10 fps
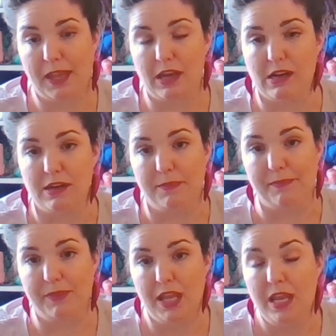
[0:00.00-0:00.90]

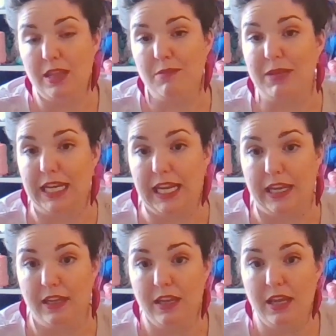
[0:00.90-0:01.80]
the
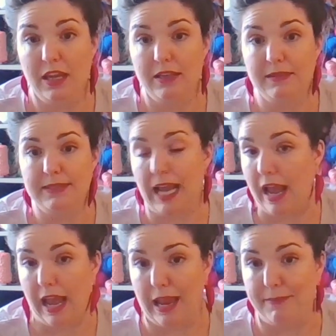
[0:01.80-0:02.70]
meeting
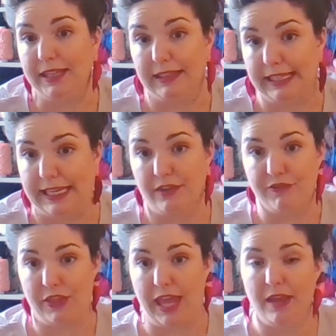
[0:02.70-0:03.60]
time and link
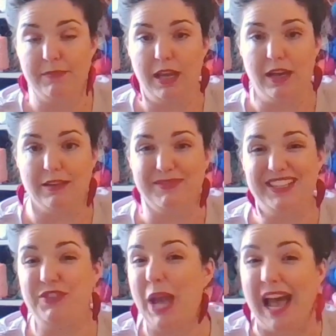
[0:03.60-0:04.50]
for that.
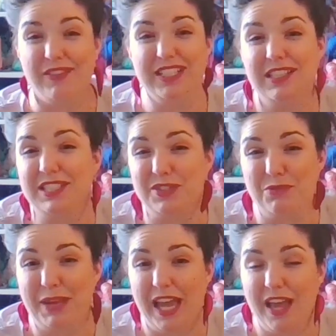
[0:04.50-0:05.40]
If you haven't done a
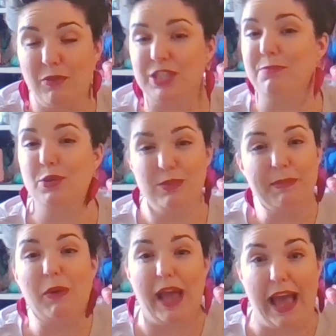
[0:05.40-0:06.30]
Zoom yet, which most
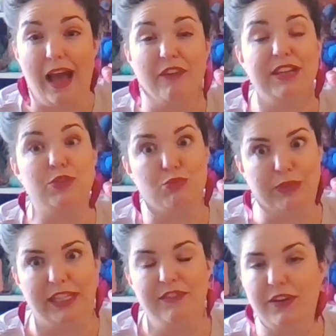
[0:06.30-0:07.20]
people have, it's
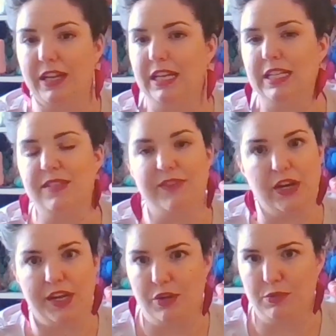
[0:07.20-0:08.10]
really fun and it's
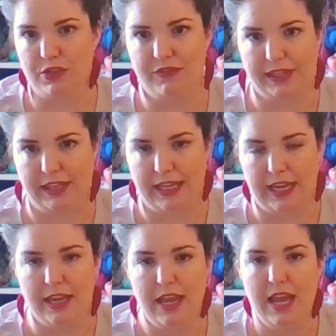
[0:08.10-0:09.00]
very user
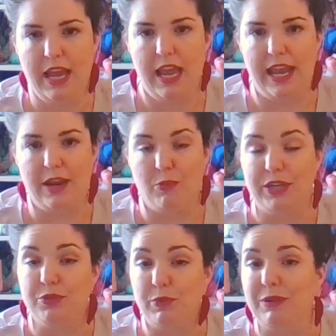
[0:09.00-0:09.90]
friendly. And
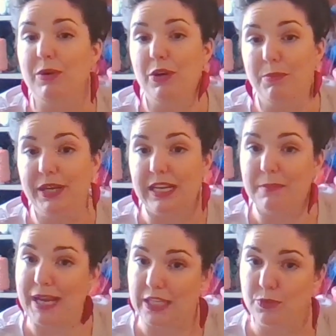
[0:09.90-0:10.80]
we will put in a
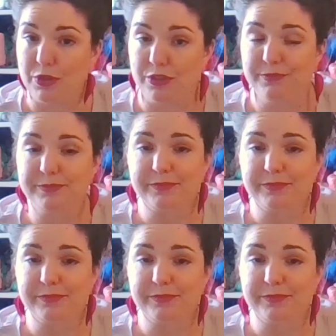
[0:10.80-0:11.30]
password